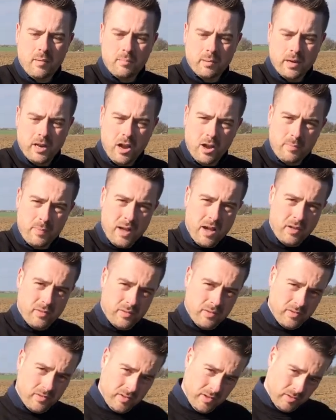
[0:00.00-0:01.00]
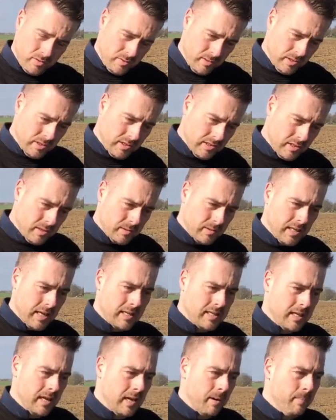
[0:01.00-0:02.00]
but I hope that answers those questions I was
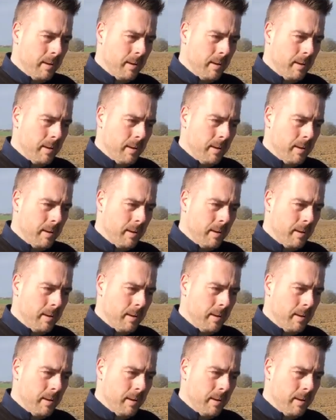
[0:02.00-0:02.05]
getting